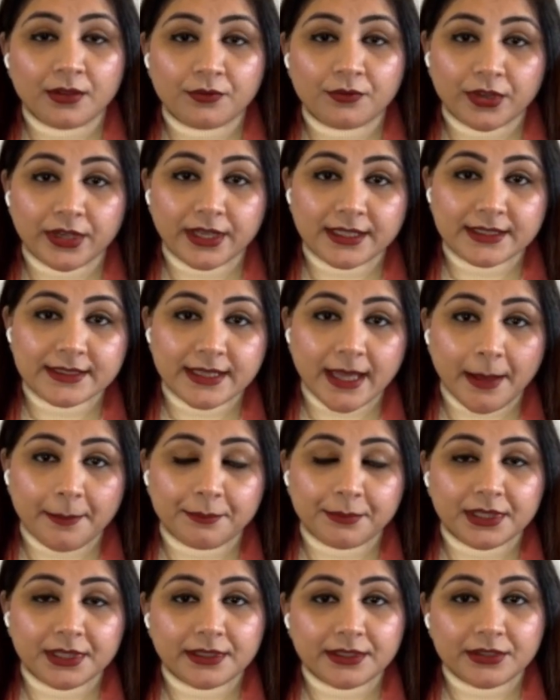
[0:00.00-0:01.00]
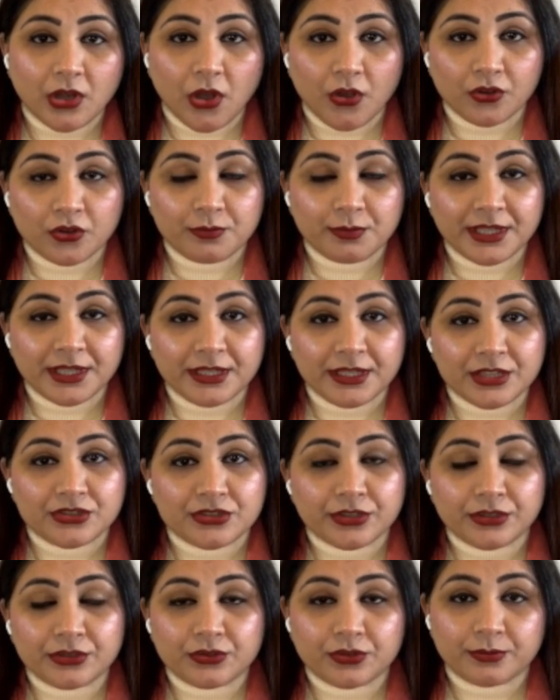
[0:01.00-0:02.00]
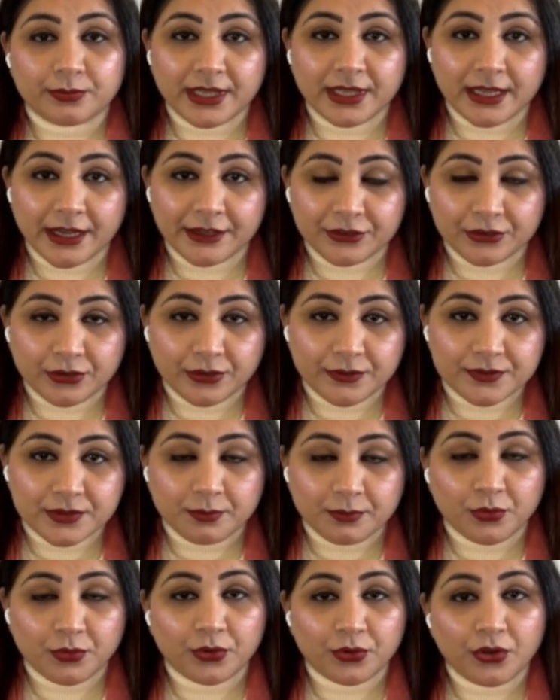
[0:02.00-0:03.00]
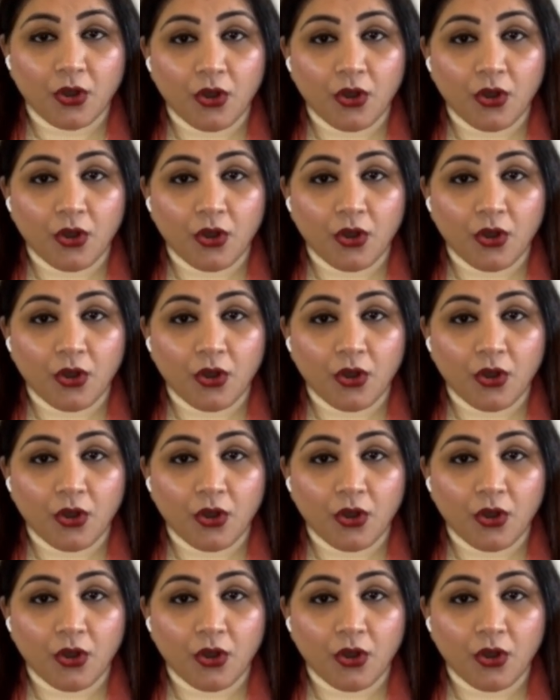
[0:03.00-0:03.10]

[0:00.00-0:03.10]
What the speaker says: For example, the documentation could be letter of support,